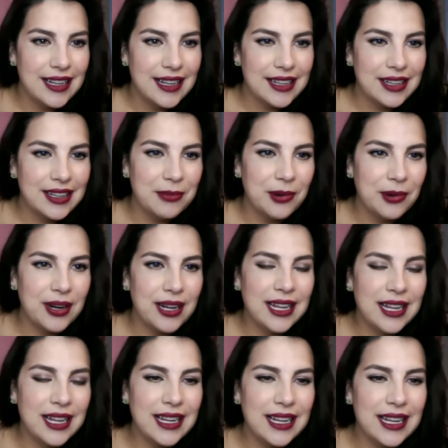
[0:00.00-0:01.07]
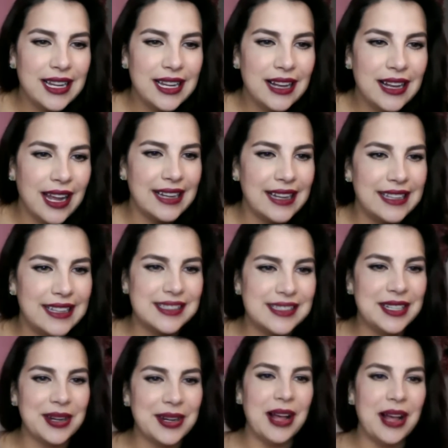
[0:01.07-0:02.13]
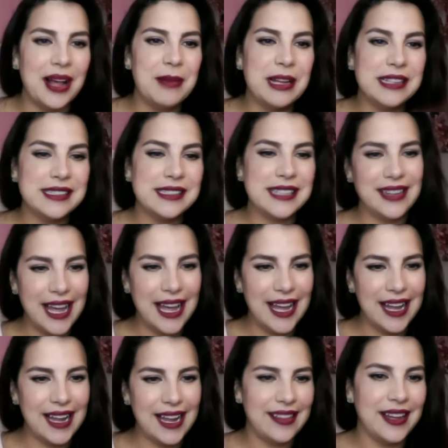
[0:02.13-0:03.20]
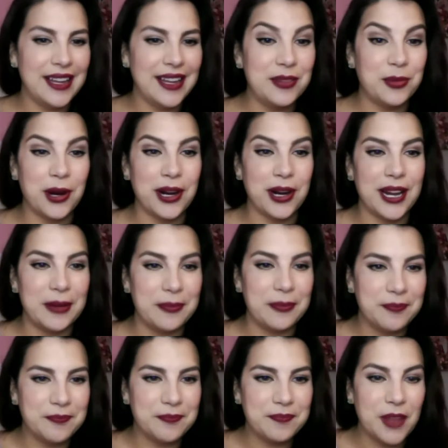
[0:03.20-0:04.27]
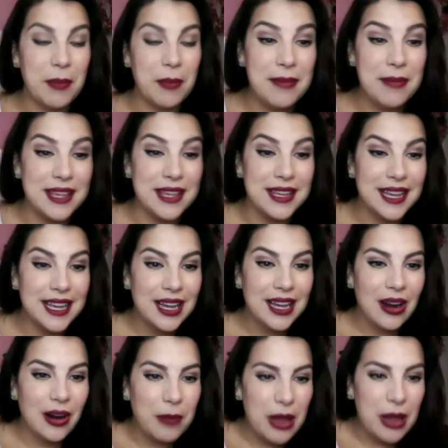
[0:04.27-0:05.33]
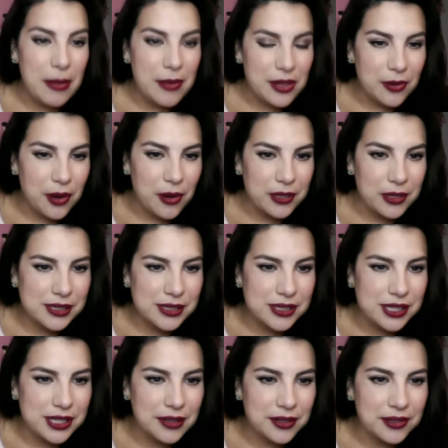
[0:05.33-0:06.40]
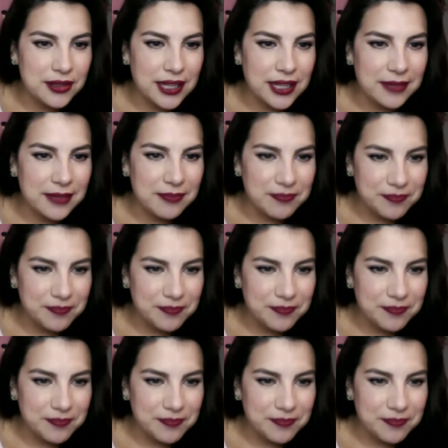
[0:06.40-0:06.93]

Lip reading: Good morning. Okay, I can see your comments now. Yay, I think it is working. Maybe. Or maybe you all were just here early.